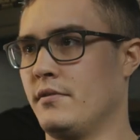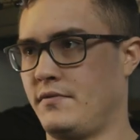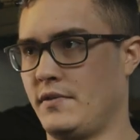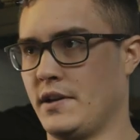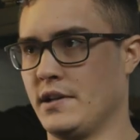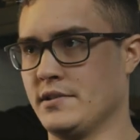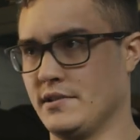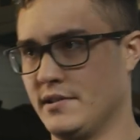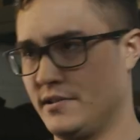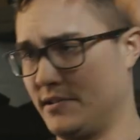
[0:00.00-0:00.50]

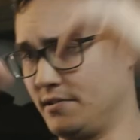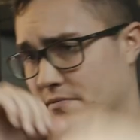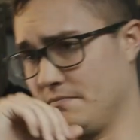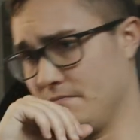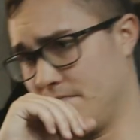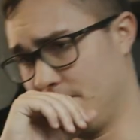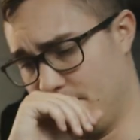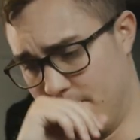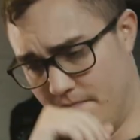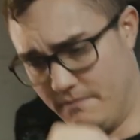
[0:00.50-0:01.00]
fences,
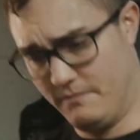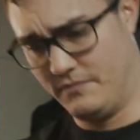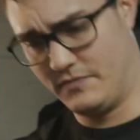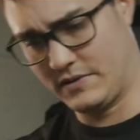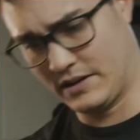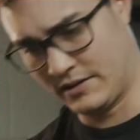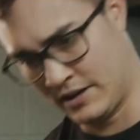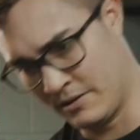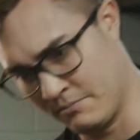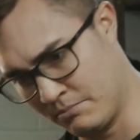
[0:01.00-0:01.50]

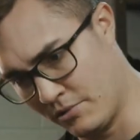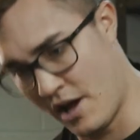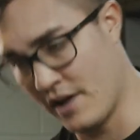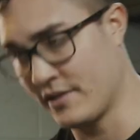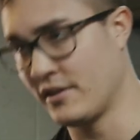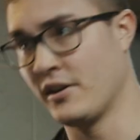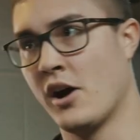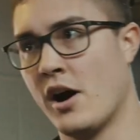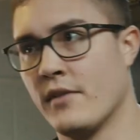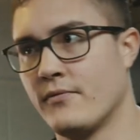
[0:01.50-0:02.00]
like
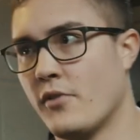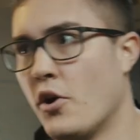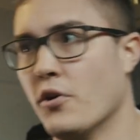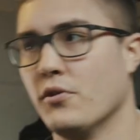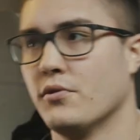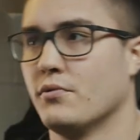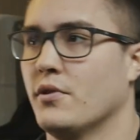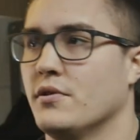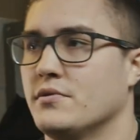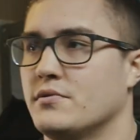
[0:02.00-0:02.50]
blocking off. All
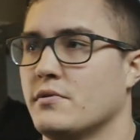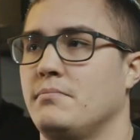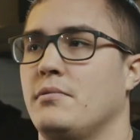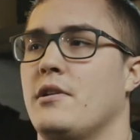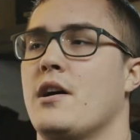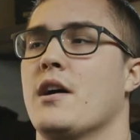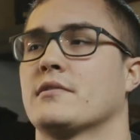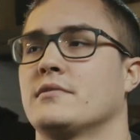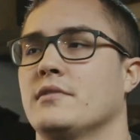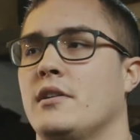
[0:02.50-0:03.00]
the roads were
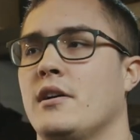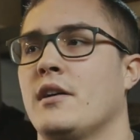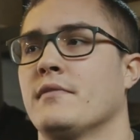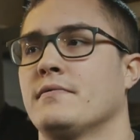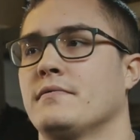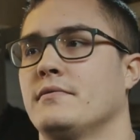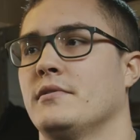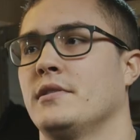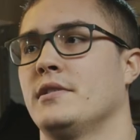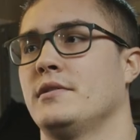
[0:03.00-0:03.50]
blocked
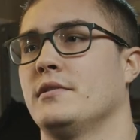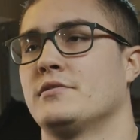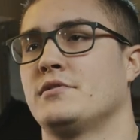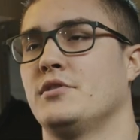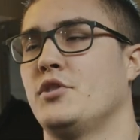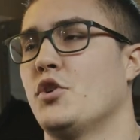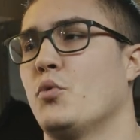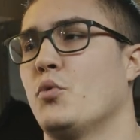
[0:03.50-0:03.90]
off. Like, there's no